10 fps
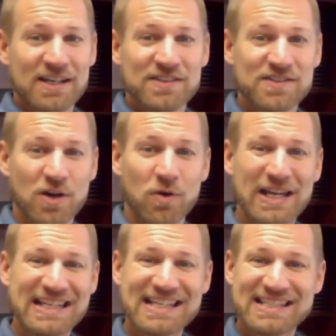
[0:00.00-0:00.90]
So
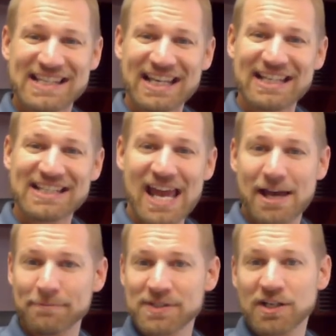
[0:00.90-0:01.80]
it is the
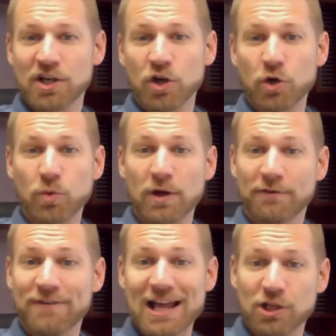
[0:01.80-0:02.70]
condemned who will
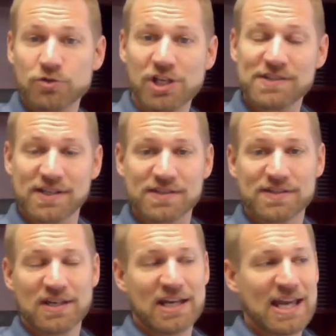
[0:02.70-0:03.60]
follow
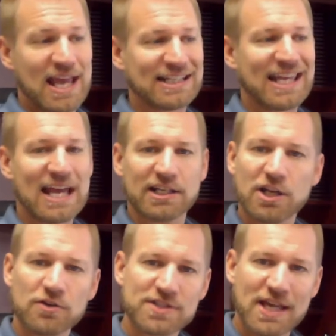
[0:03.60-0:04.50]
Jesus. And again,
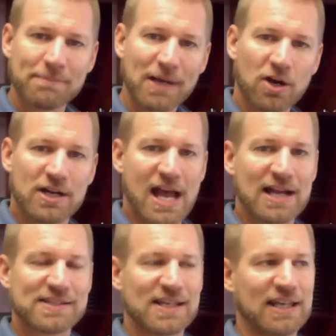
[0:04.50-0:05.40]
here's that
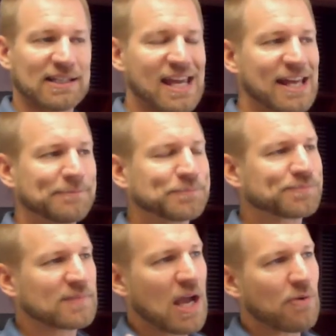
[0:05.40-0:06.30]
paradox. And
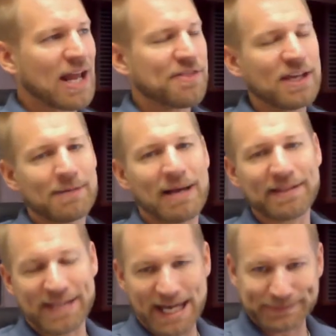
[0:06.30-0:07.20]
now when I think
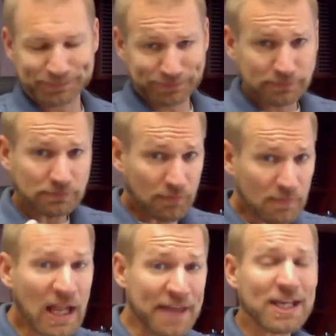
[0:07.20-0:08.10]
about that,
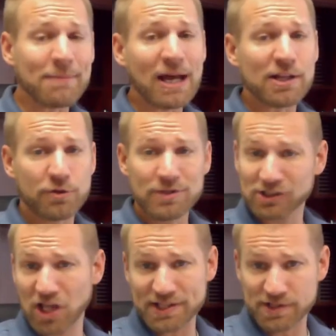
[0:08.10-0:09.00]
I think about it through the
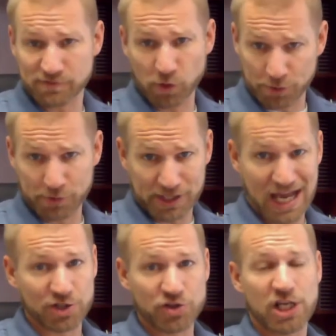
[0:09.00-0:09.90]
lens of Lutheran
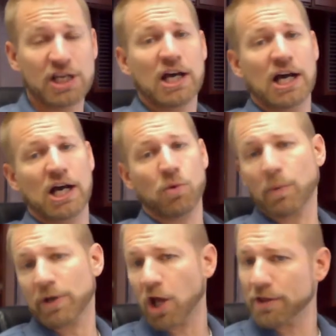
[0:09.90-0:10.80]
theology, what
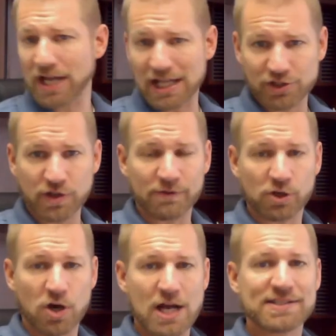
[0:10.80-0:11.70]
we call theology of the
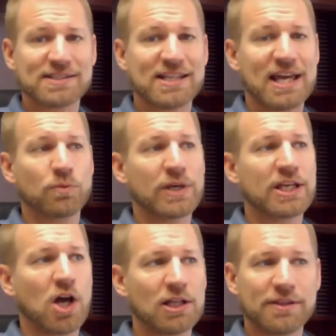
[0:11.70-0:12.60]
cross, that we
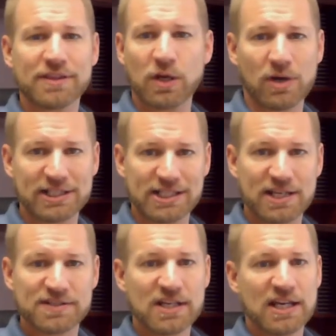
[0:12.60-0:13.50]
call a thing what it
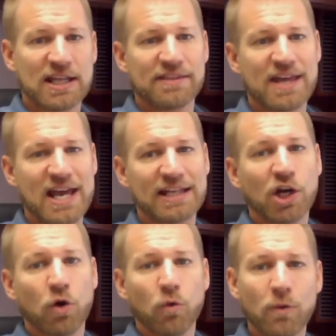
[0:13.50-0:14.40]
is, that
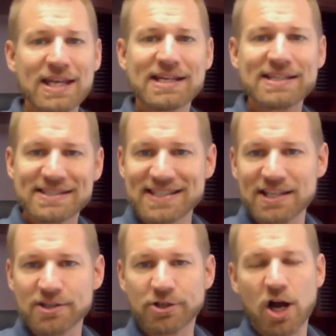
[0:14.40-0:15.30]
we can see
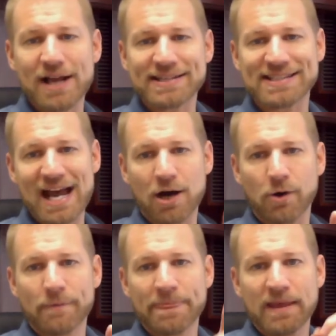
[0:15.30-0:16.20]
the cross
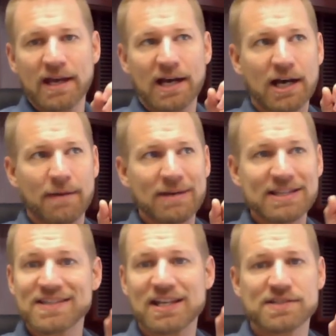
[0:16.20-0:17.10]
now
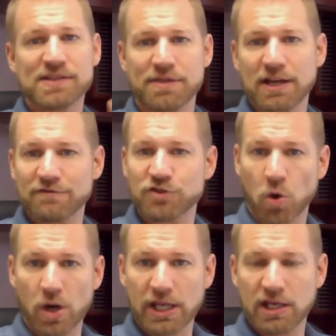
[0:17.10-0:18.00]
and see it as a thing of
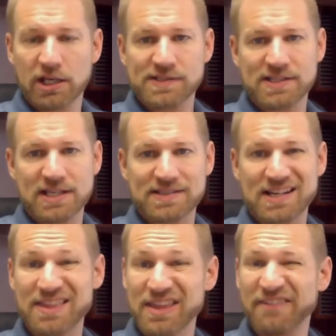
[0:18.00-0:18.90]
joy, see it as
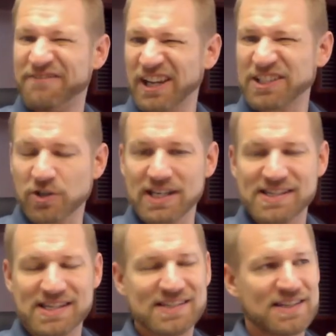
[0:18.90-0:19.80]
a thing of victory,
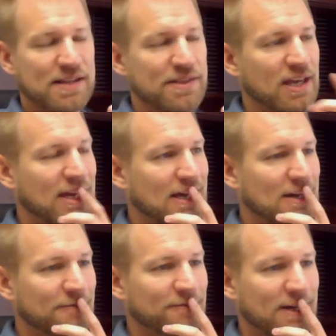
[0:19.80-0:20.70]
see it as a thing
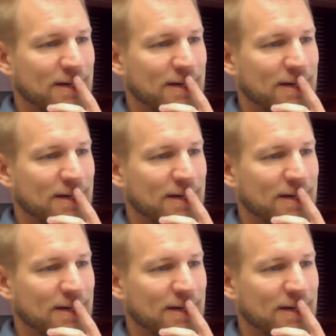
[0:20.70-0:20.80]
of